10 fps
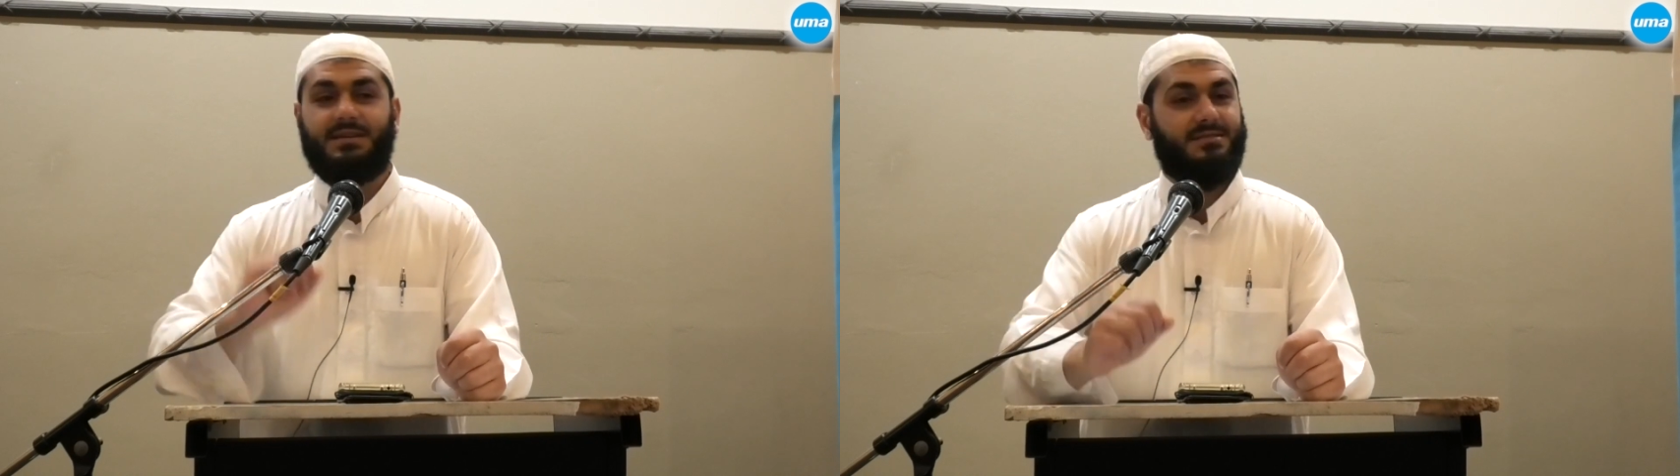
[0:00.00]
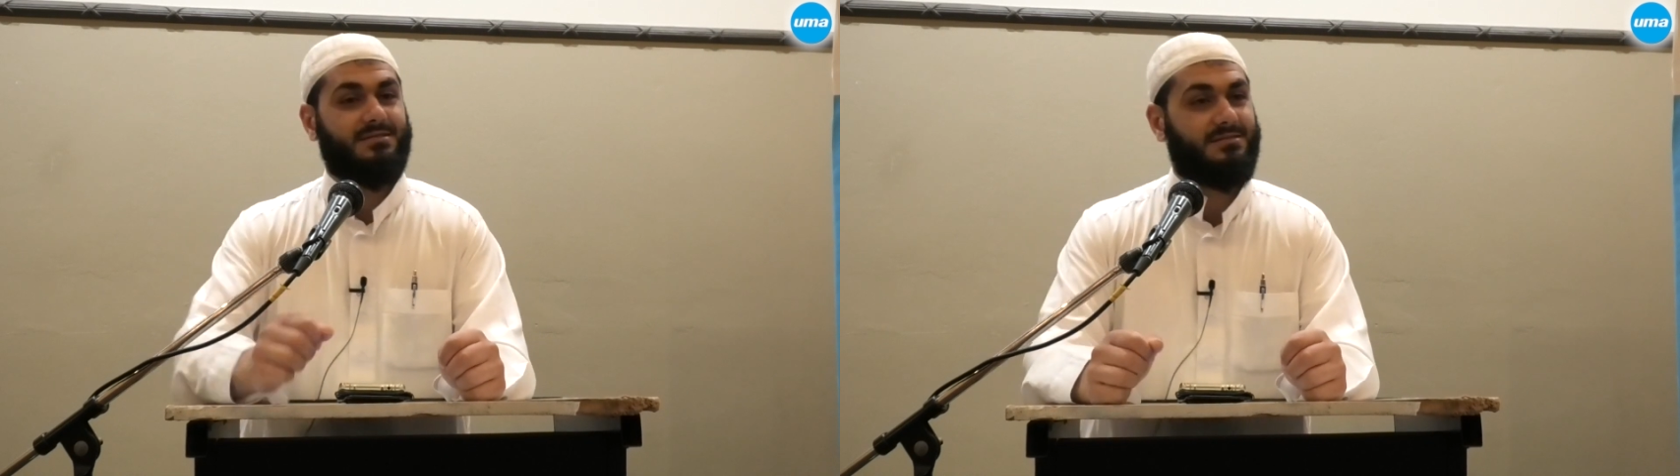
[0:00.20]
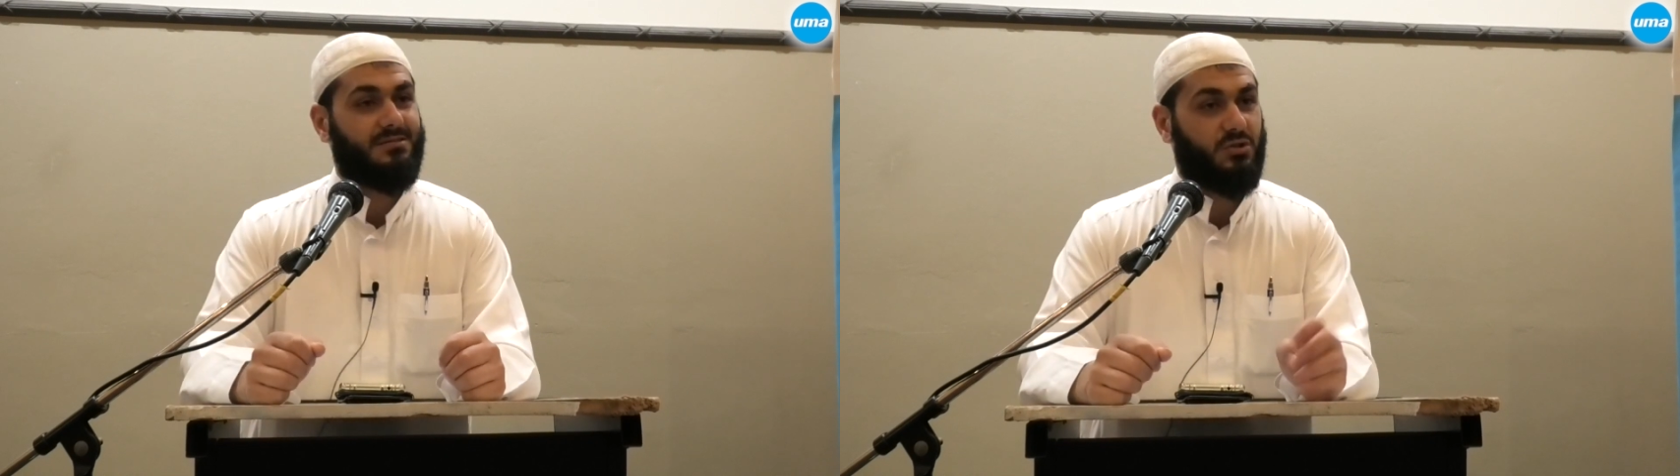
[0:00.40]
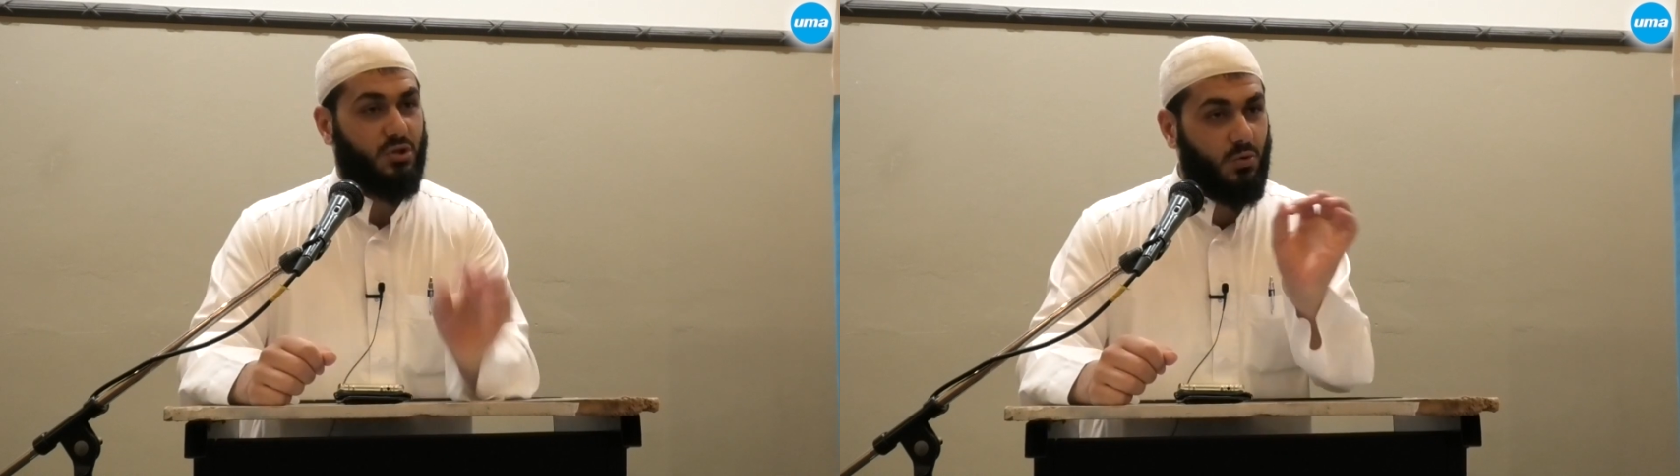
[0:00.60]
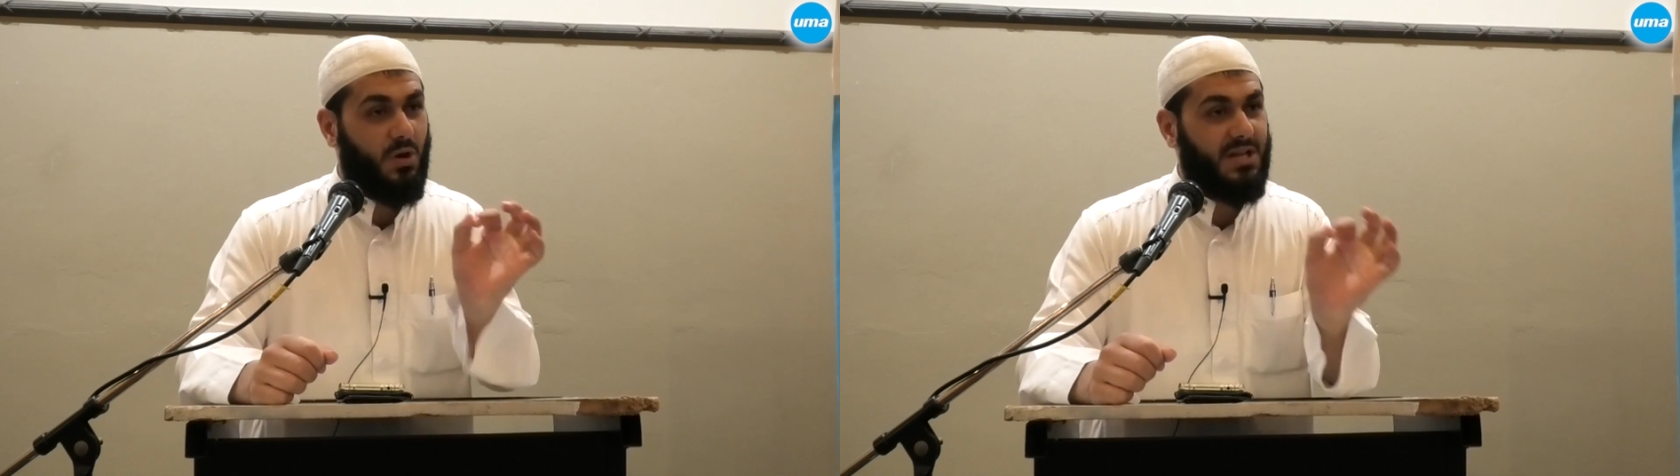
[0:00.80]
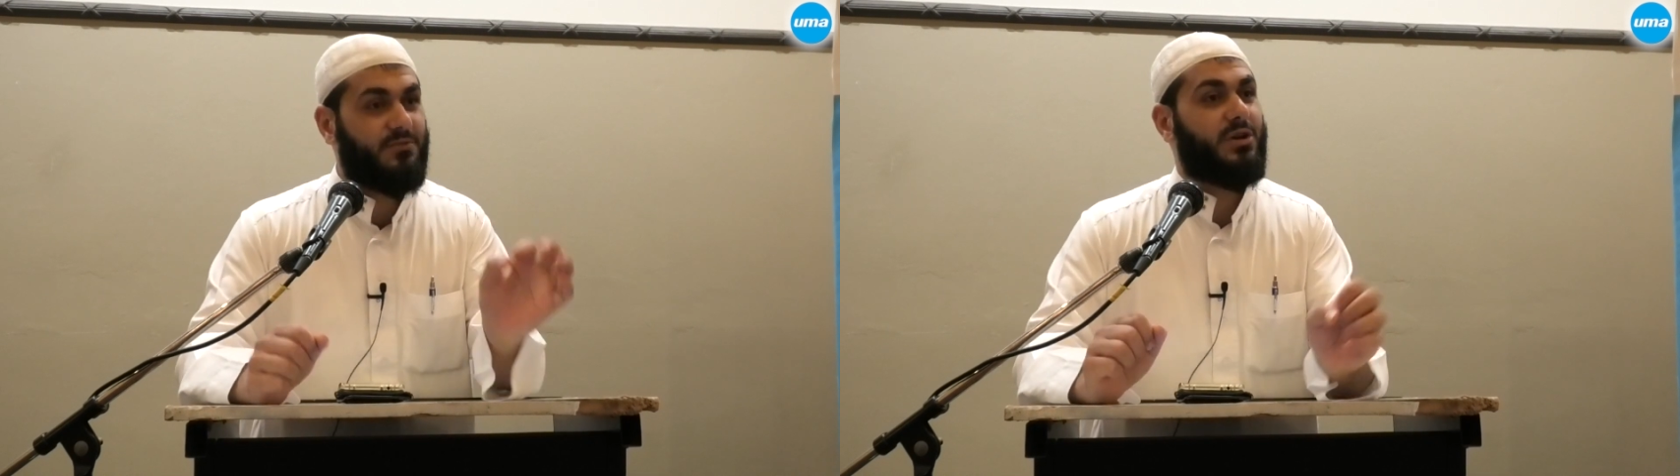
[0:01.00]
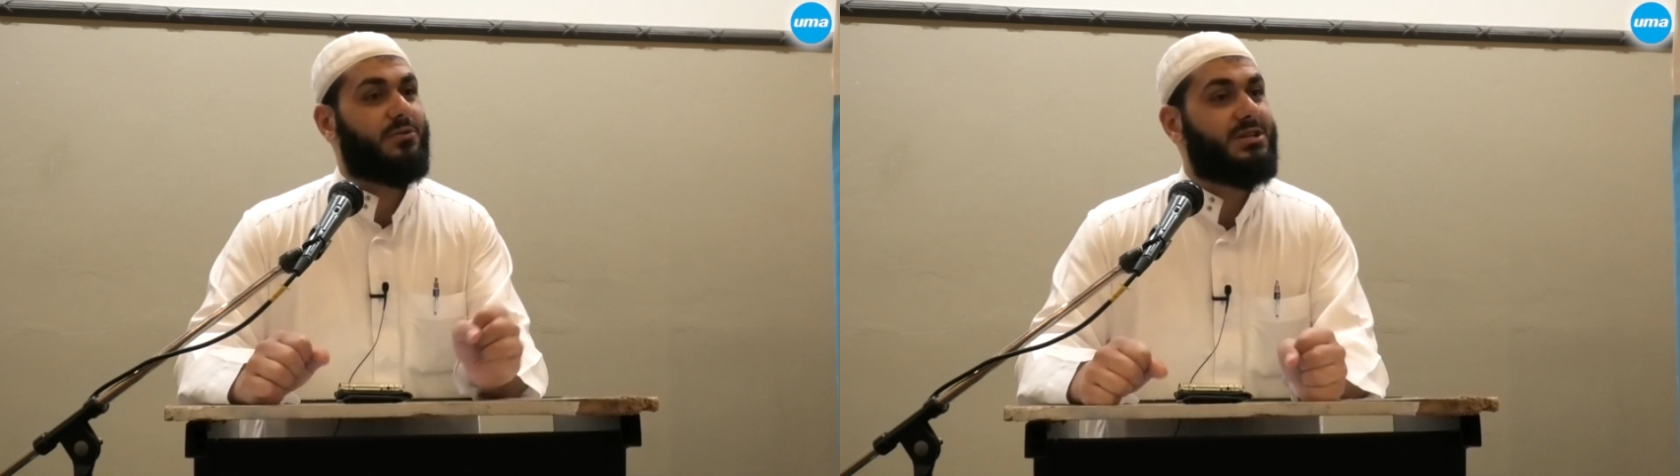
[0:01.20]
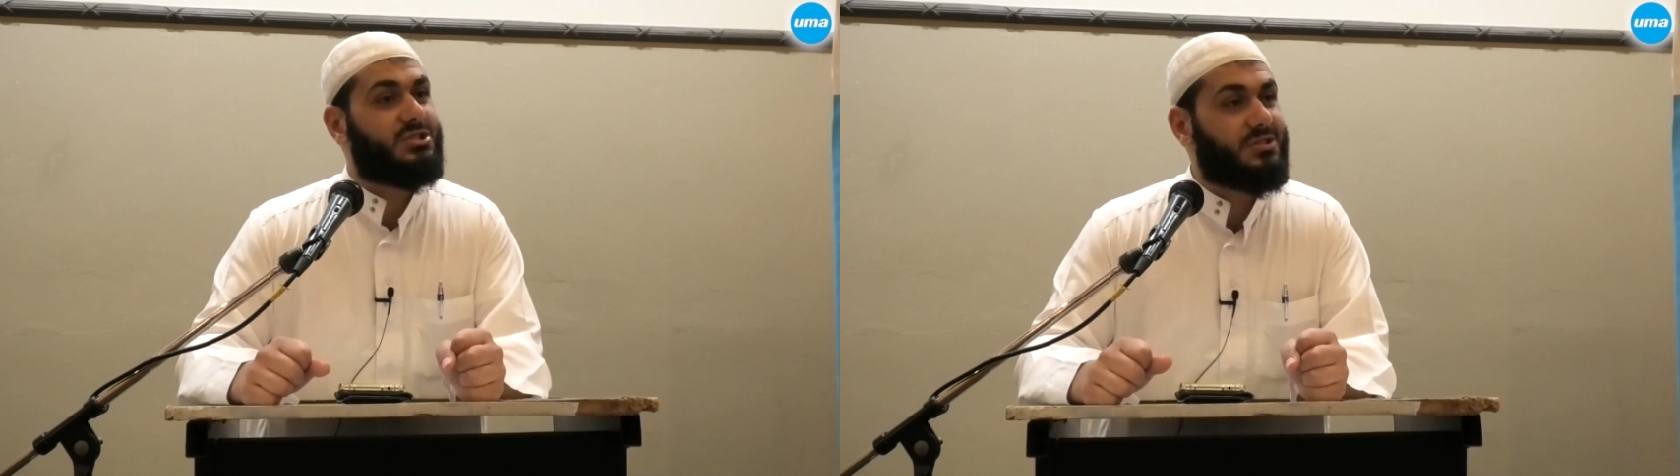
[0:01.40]
Do you know what level it
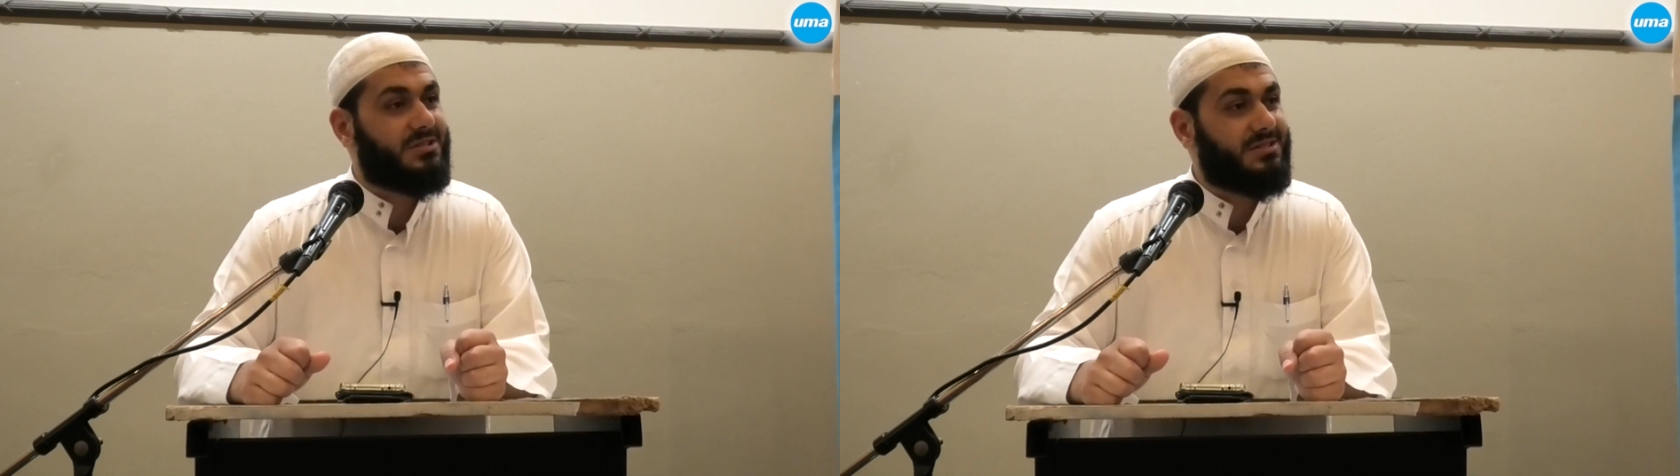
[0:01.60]
reached?